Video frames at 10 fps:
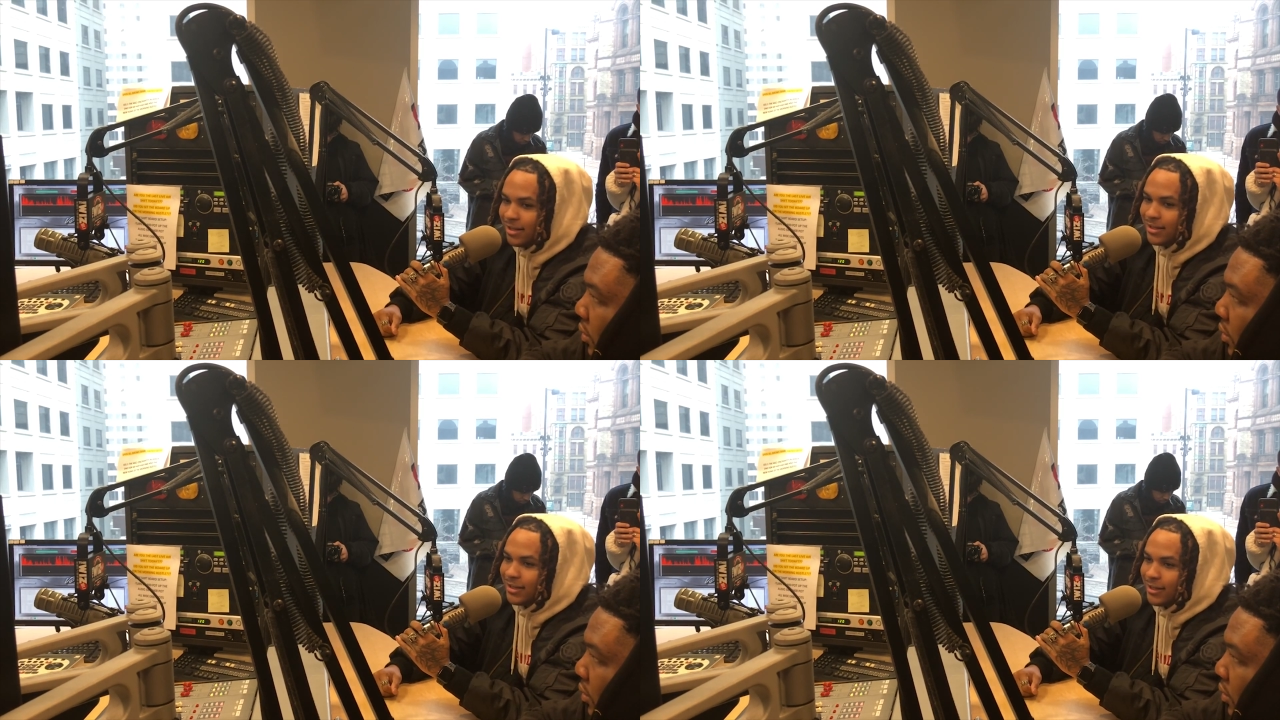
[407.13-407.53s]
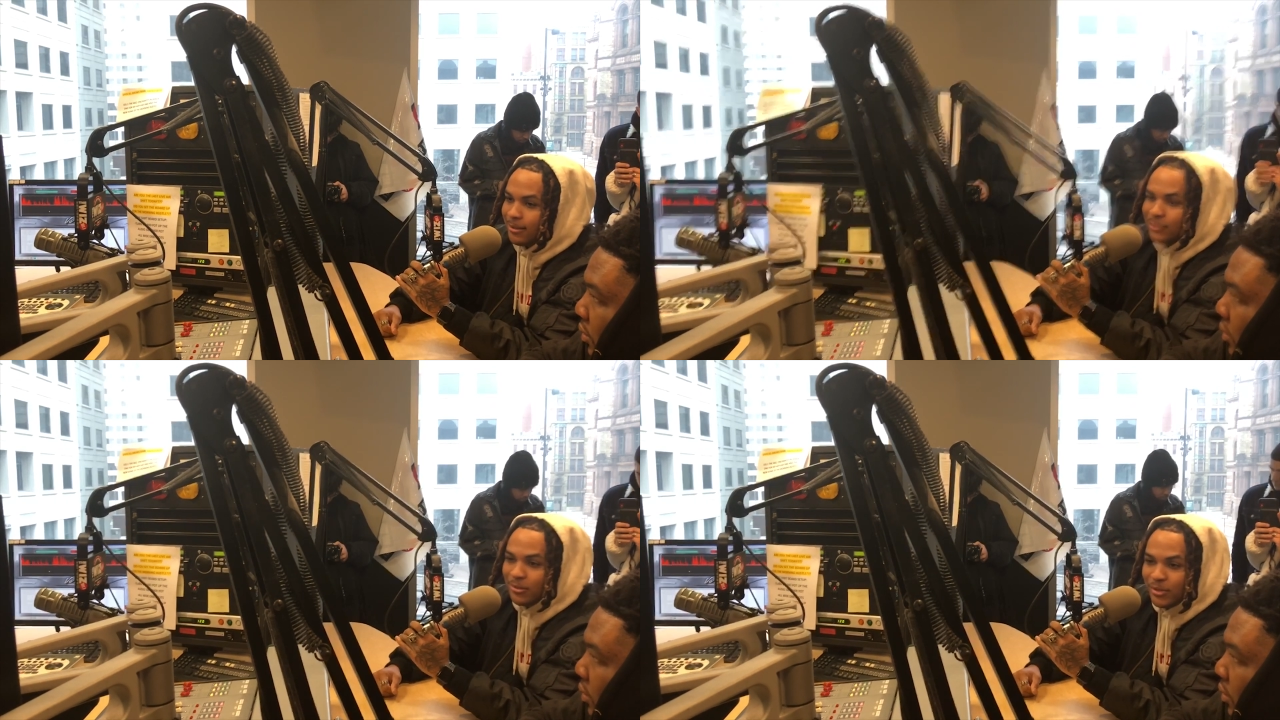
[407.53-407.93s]
He's like, yeah,
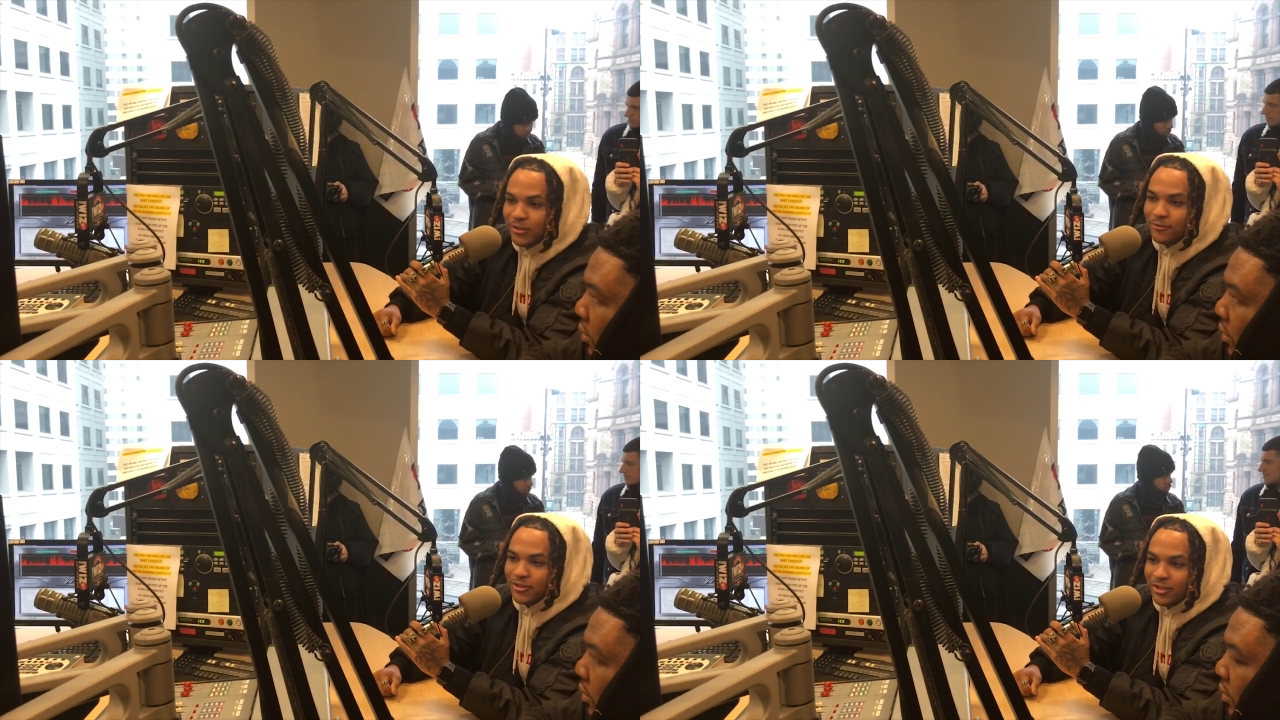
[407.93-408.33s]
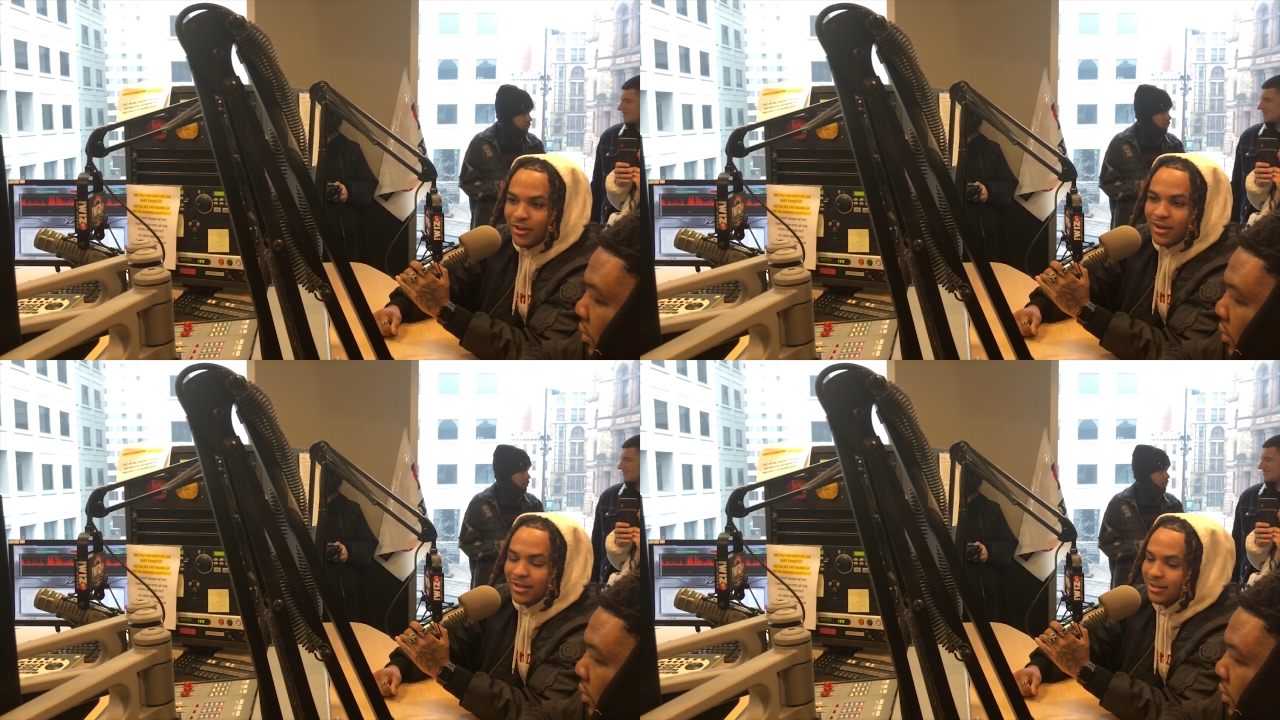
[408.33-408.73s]
I'm trying to make you a
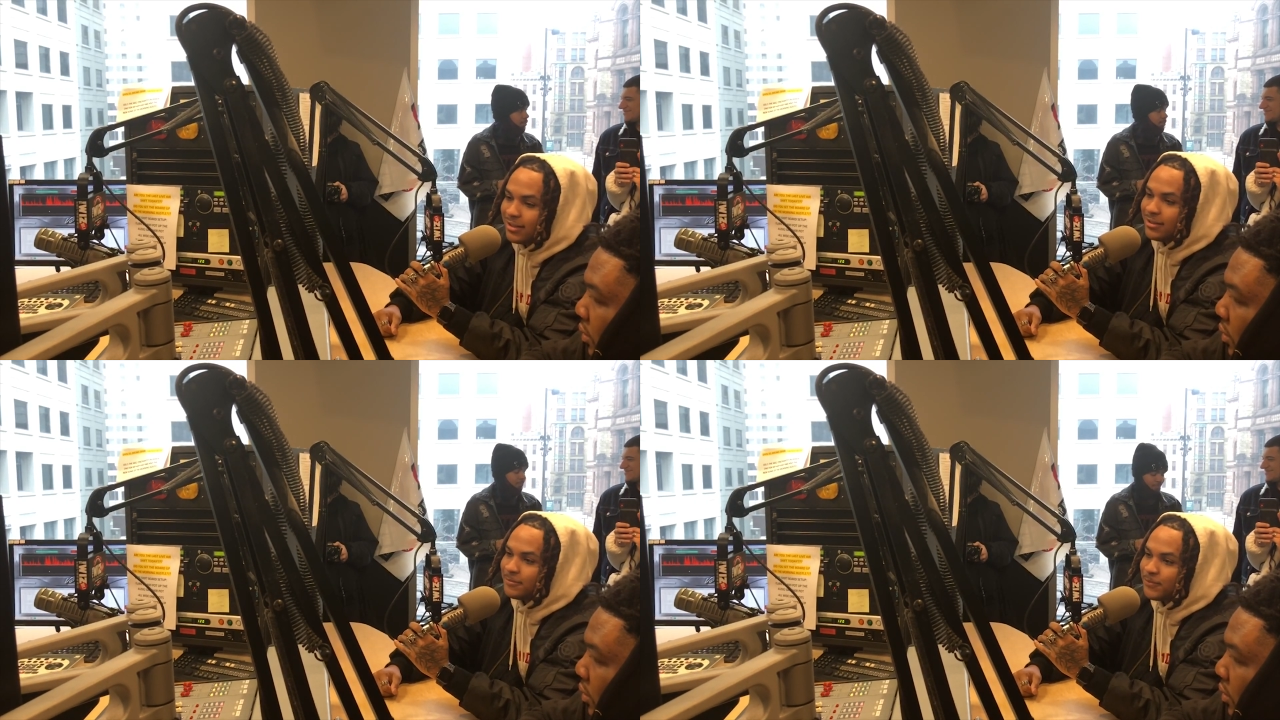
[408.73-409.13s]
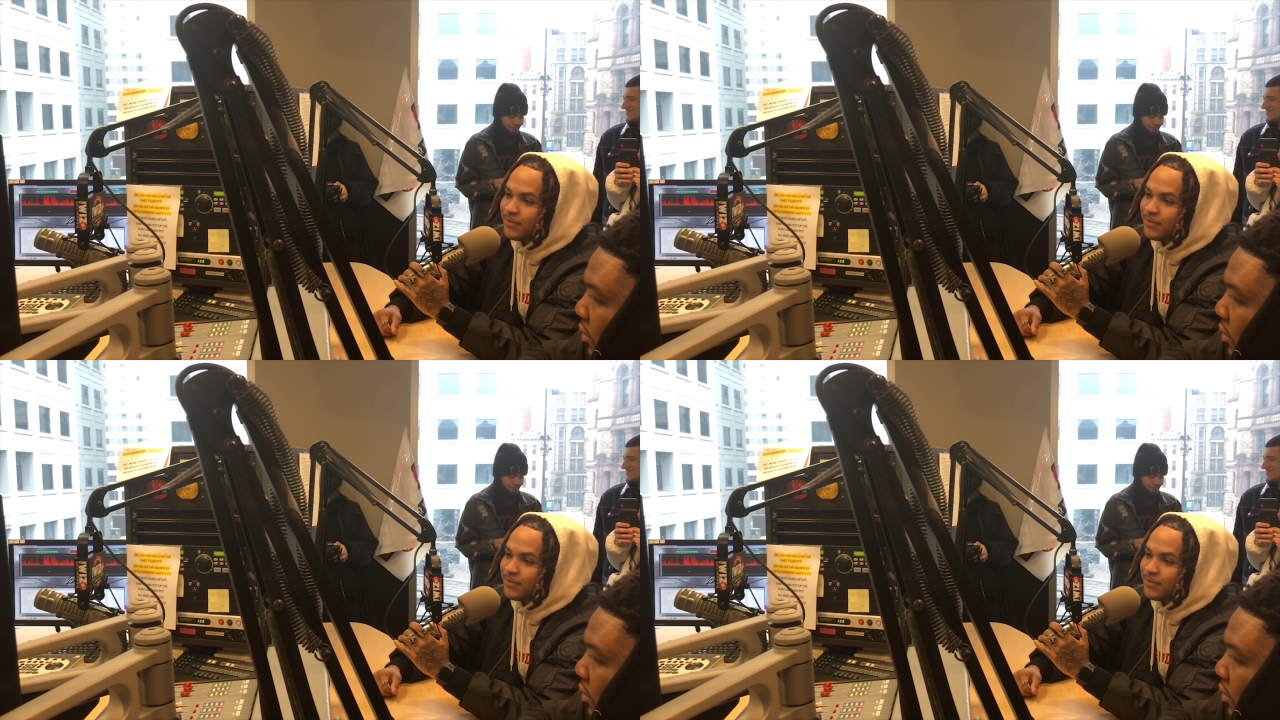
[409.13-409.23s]
star. Like,